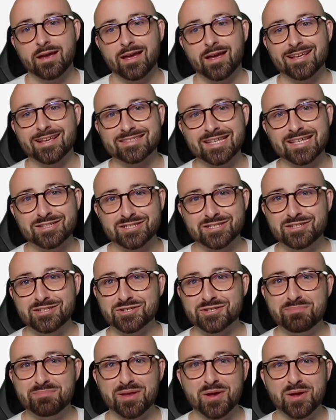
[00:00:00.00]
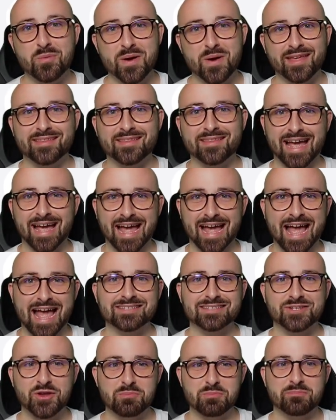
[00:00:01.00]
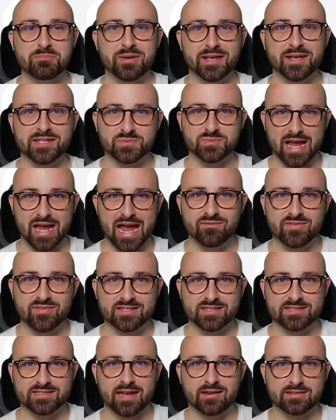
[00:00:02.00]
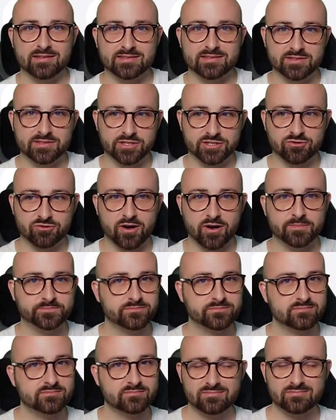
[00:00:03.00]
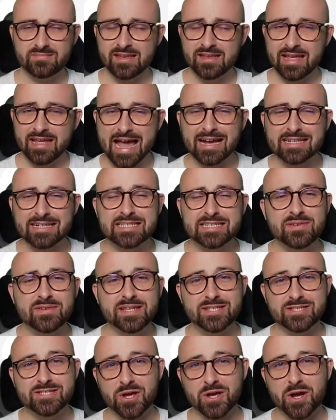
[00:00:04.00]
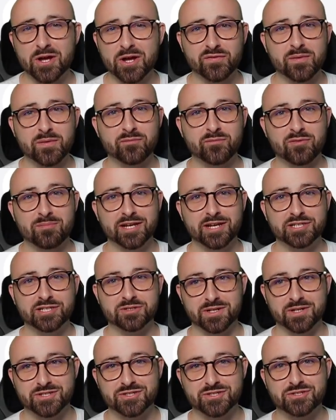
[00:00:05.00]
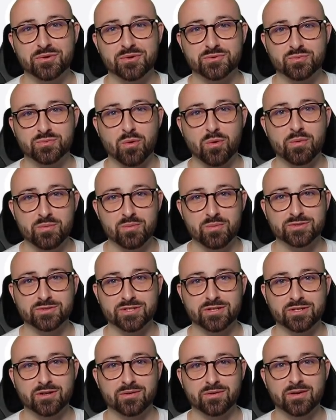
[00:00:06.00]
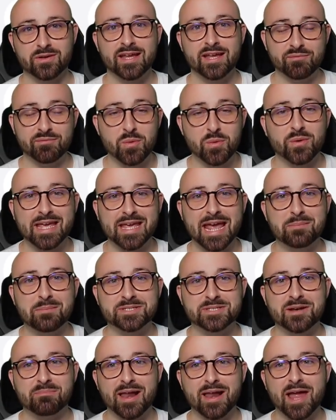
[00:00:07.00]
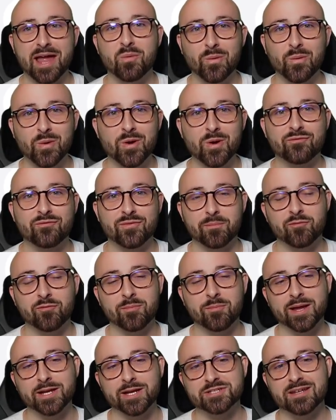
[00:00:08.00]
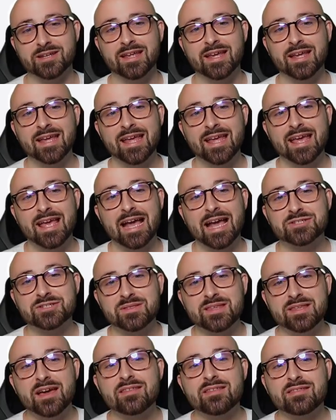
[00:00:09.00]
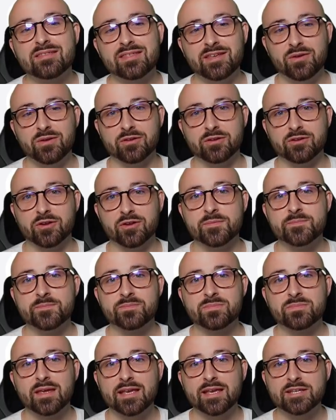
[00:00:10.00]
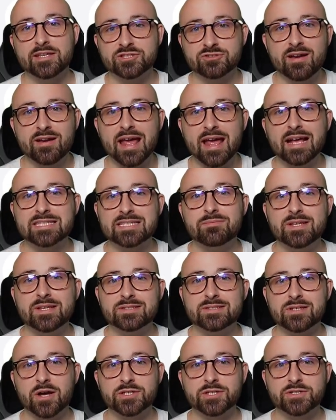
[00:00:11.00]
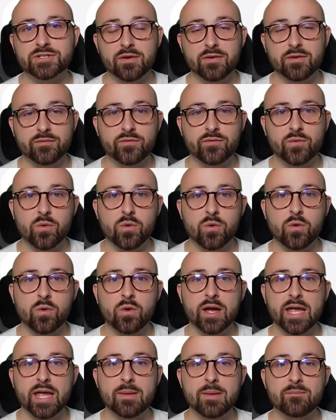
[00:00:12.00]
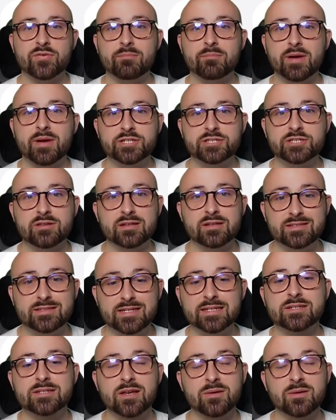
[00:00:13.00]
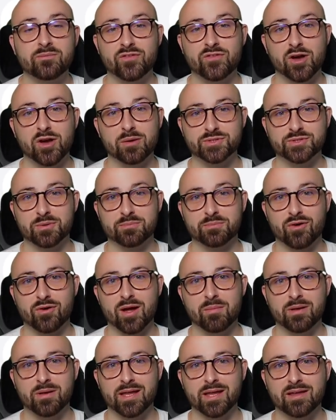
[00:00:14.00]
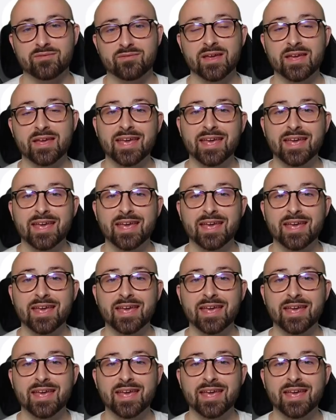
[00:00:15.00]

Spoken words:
Essentially, just be aware that as human beings, we have this tendency to try and actively search for information which suits what we want to do. If we want to captain a player, we'll look for information. And so the other thing you can do is try and actively search for information that disconfirms your prior belief.